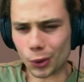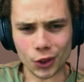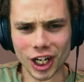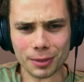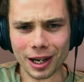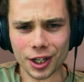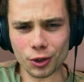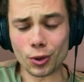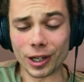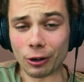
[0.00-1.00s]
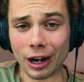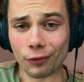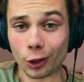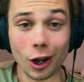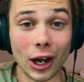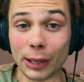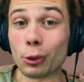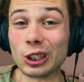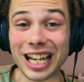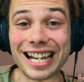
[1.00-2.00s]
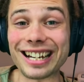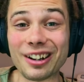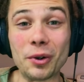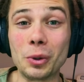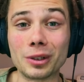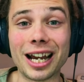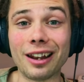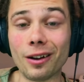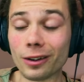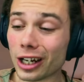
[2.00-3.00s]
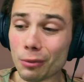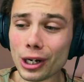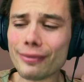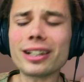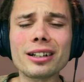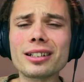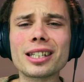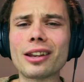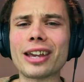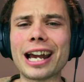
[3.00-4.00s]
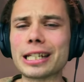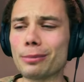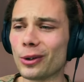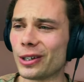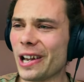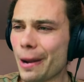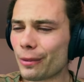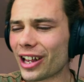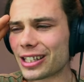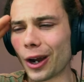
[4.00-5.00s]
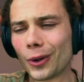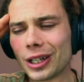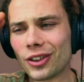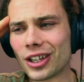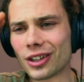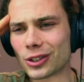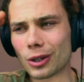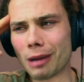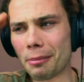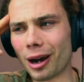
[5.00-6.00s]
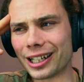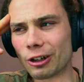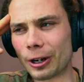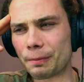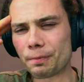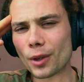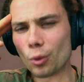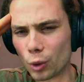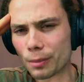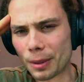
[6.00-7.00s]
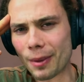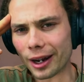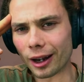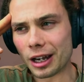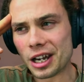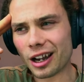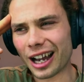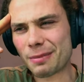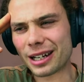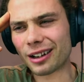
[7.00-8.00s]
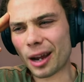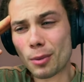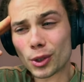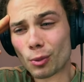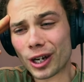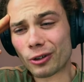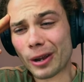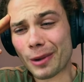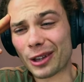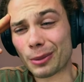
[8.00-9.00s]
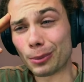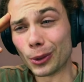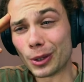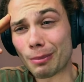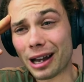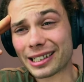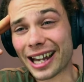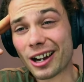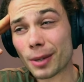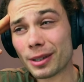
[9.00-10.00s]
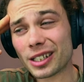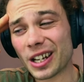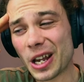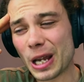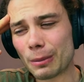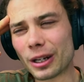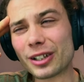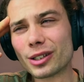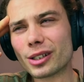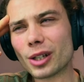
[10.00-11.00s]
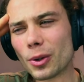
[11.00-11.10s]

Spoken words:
sure, charge me 120 grand for it, I will take it all day long, and I won't even consider the anti-balloon, but that's the only thing that's on my mind going, would it be better? I mean, I'm also wondering about the Bloon Master Alchemist, but I just